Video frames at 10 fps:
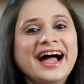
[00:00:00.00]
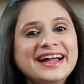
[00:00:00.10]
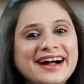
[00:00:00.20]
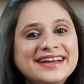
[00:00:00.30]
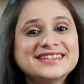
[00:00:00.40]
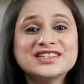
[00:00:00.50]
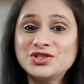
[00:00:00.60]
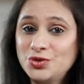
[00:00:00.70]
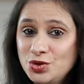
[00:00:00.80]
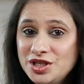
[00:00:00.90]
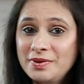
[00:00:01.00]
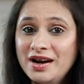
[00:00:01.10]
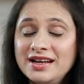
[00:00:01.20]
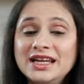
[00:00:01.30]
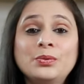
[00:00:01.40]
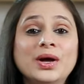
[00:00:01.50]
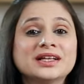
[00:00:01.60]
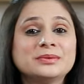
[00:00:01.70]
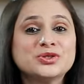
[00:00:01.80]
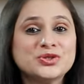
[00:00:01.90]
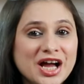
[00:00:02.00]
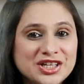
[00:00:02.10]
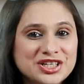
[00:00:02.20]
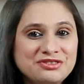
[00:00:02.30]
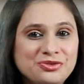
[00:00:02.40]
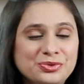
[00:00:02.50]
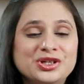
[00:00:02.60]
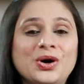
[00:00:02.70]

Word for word: Hi guys, this is Ruchi Bharani. Welcome to Rajshri Food,